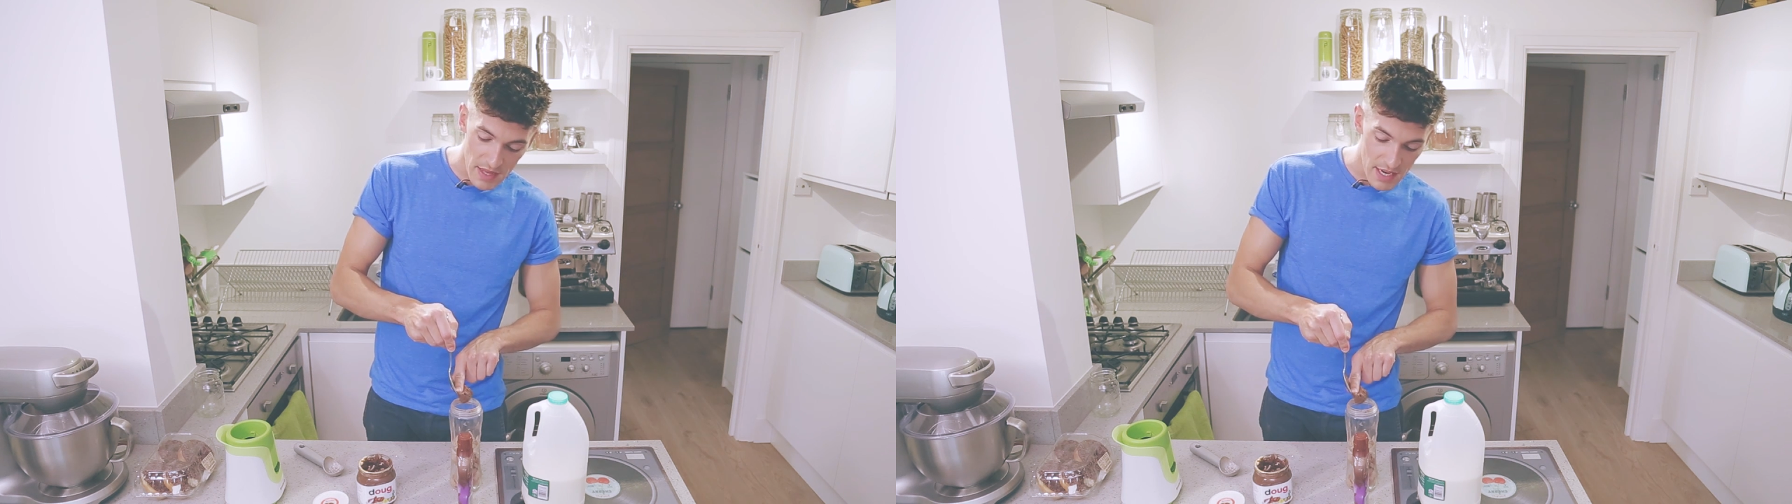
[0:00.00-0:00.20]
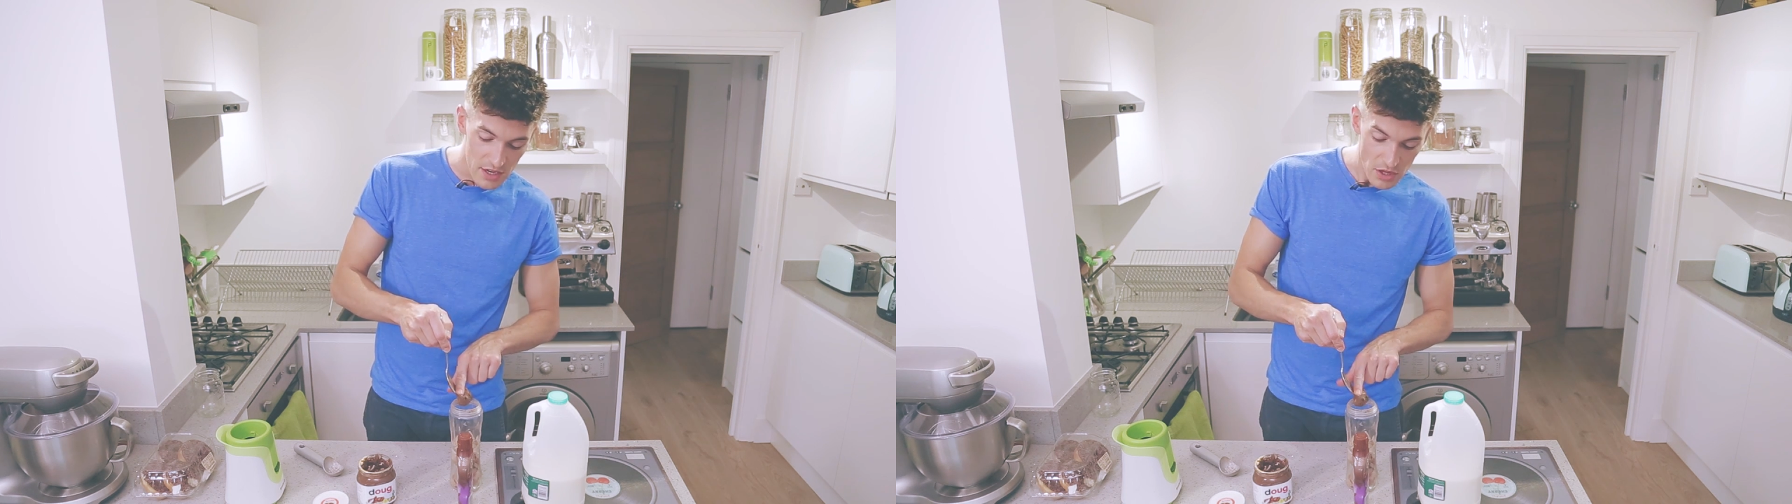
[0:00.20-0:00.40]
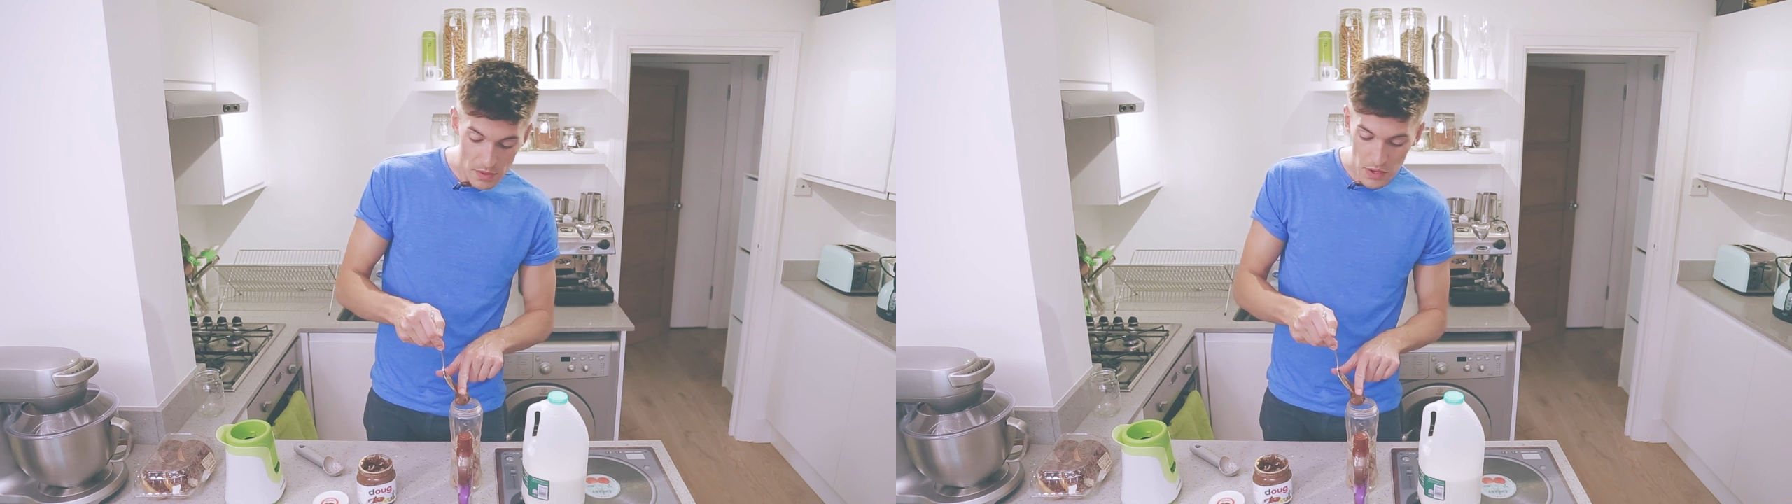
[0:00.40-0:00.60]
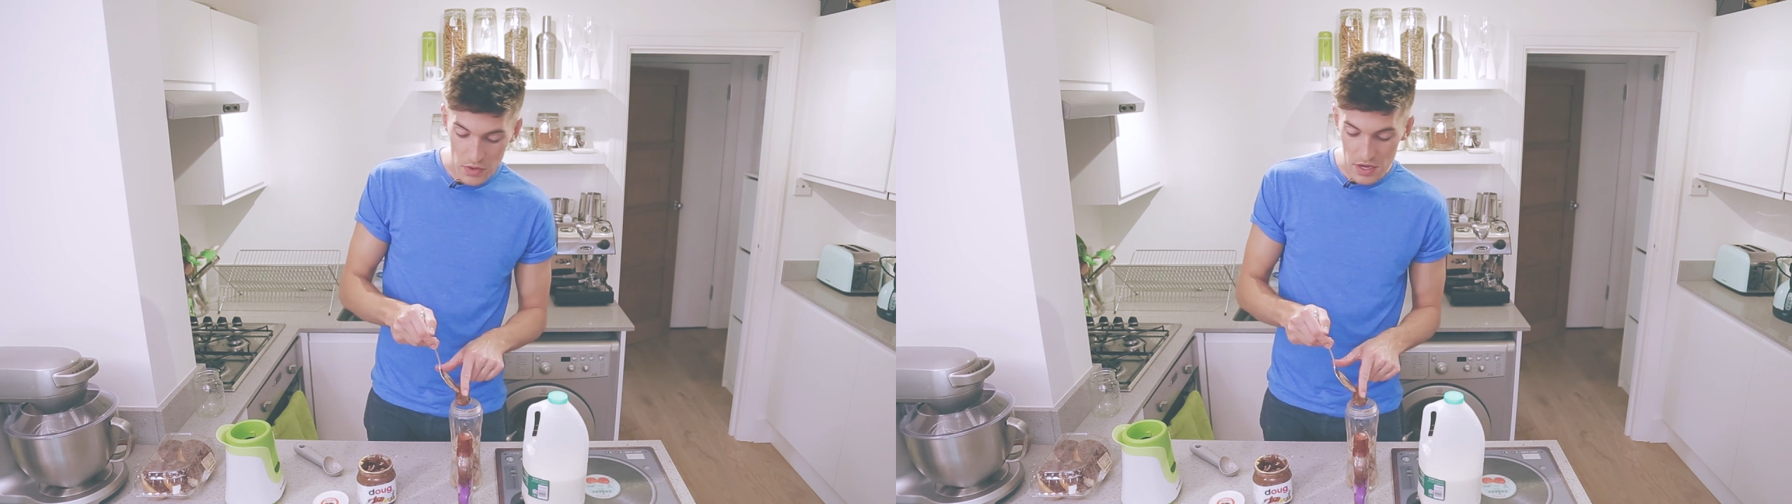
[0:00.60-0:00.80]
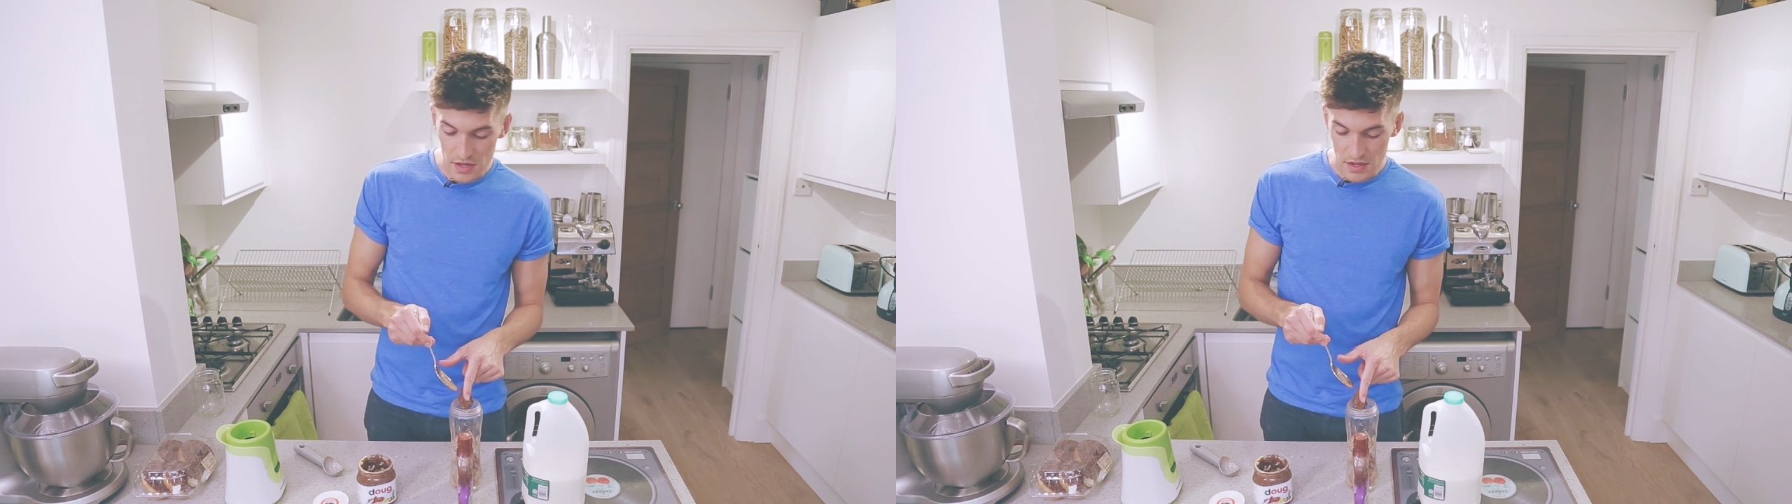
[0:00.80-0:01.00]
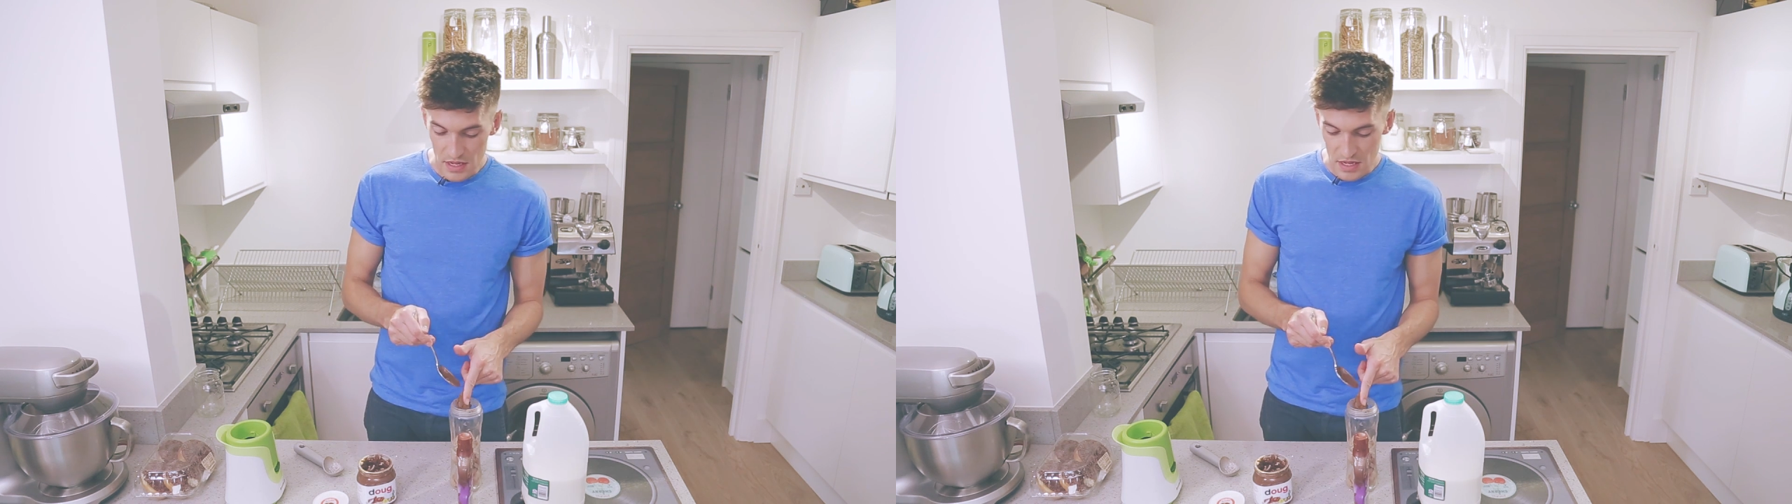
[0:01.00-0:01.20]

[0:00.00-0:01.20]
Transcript: then you might wanna